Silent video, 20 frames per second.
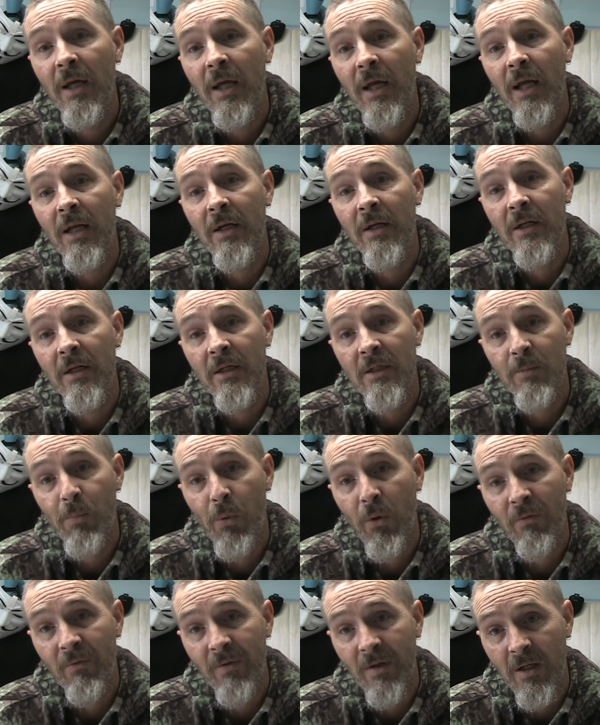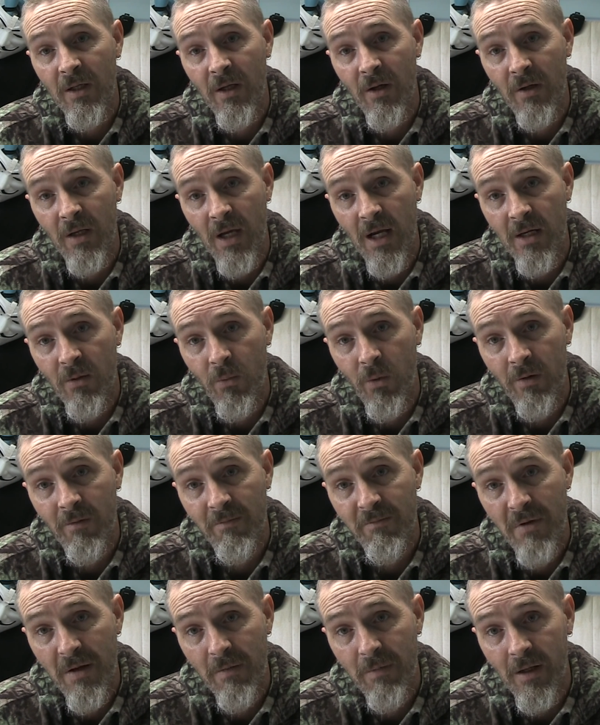and it is perfectly okay to wear in
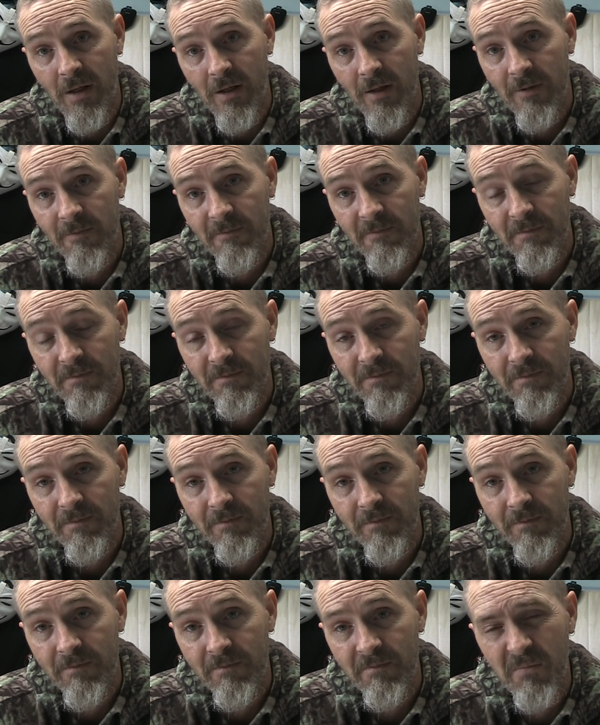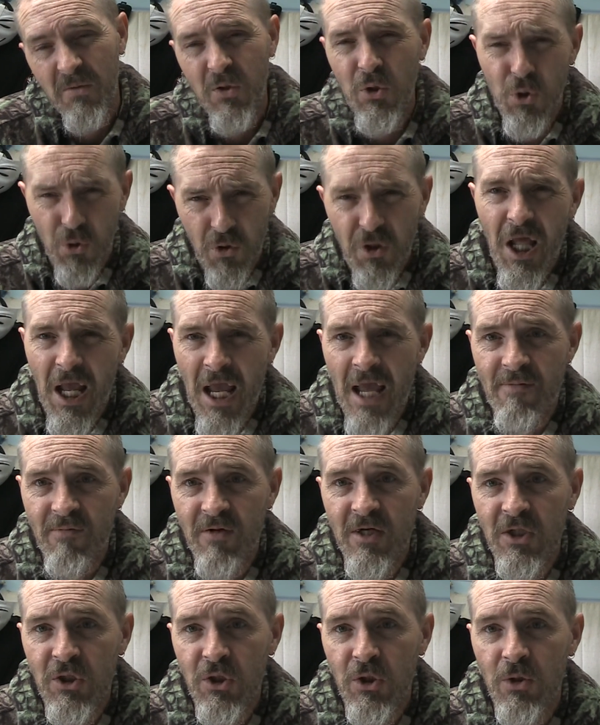public, should they have
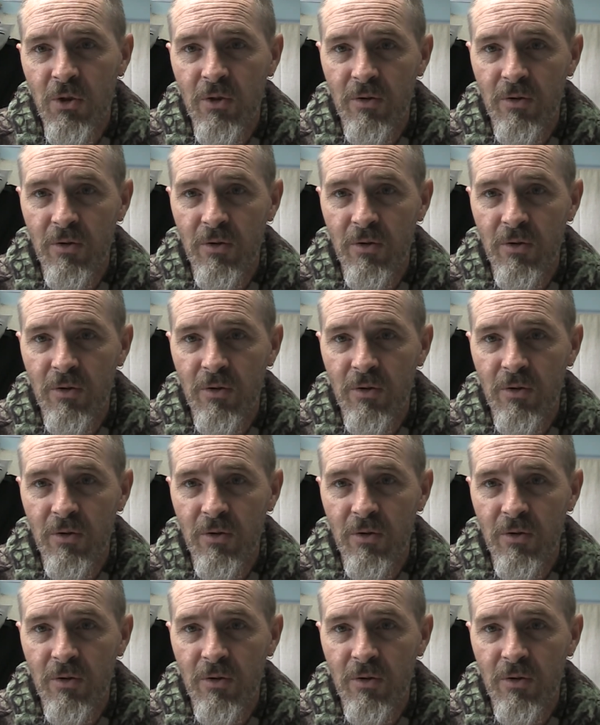an issue.